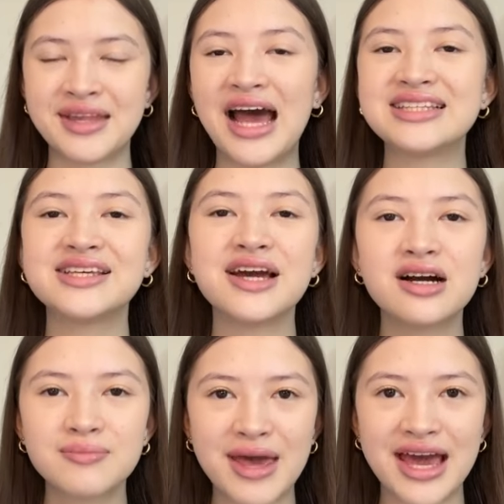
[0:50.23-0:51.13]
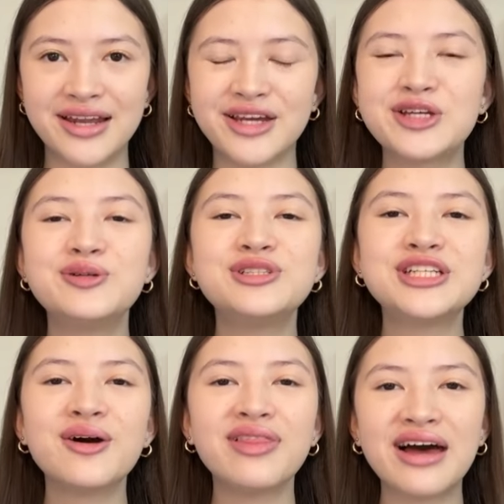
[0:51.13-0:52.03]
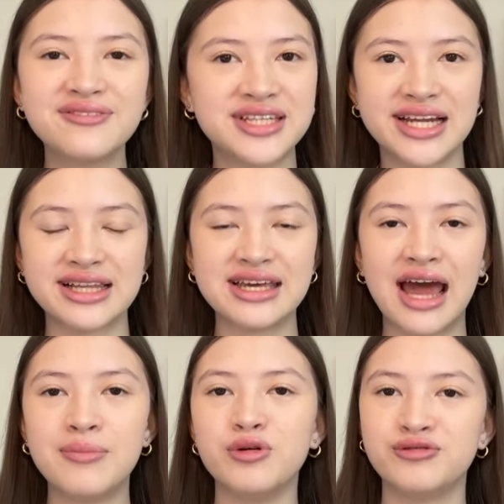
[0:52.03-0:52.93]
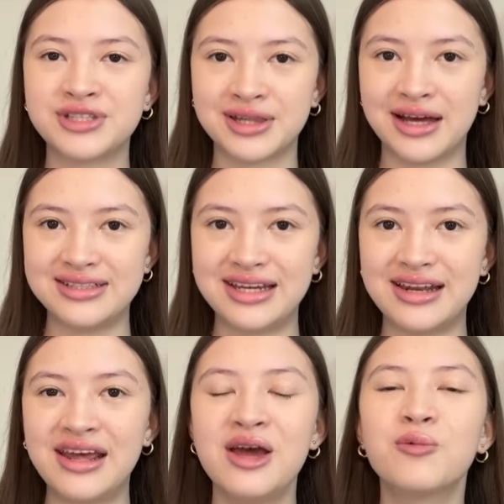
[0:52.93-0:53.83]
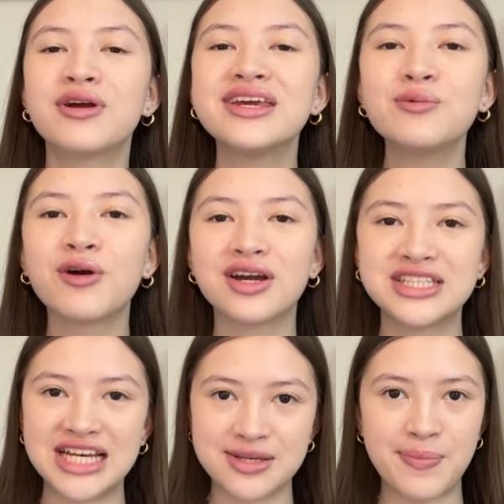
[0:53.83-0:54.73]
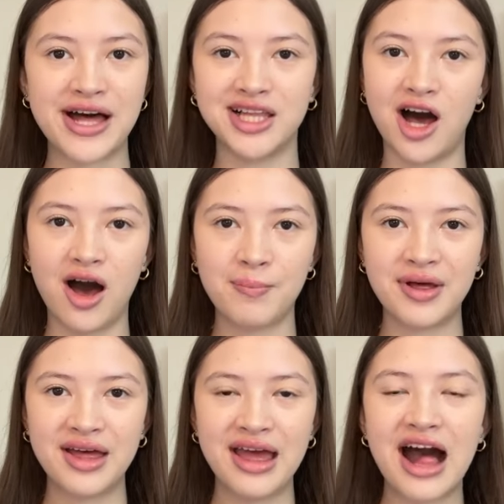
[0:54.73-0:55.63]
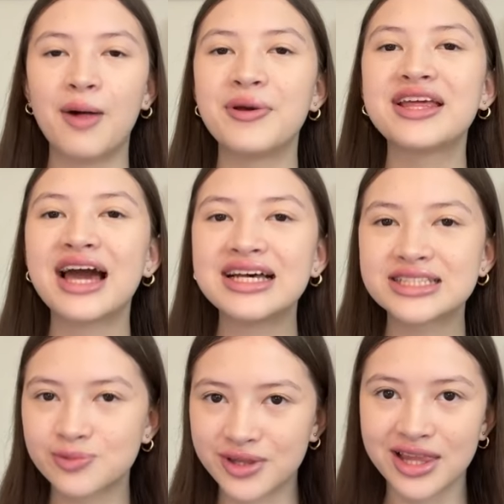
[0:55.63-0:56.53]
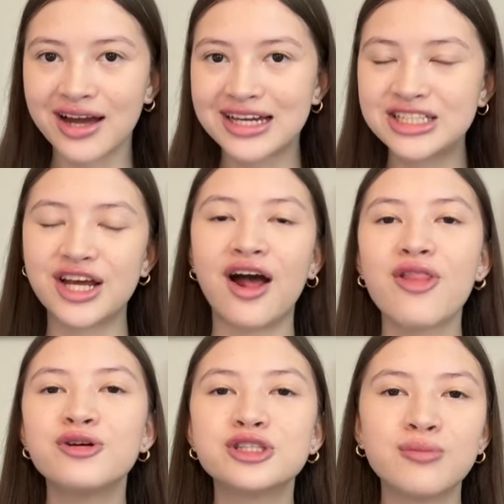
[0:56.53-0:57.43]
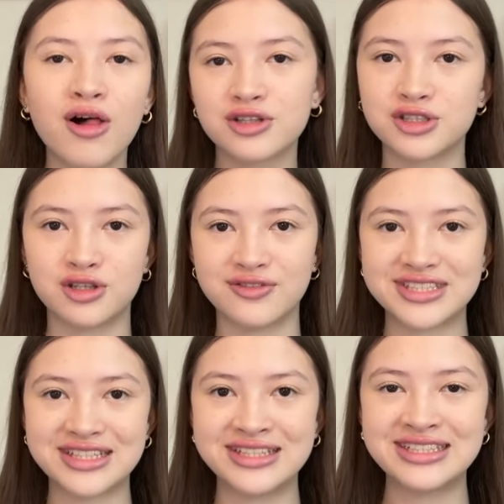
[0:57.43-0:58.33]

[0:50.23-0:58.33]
As a young man, Guccio left Italy and moved to London, where he worked as a bellhop, helping guests with luggage and other smaller services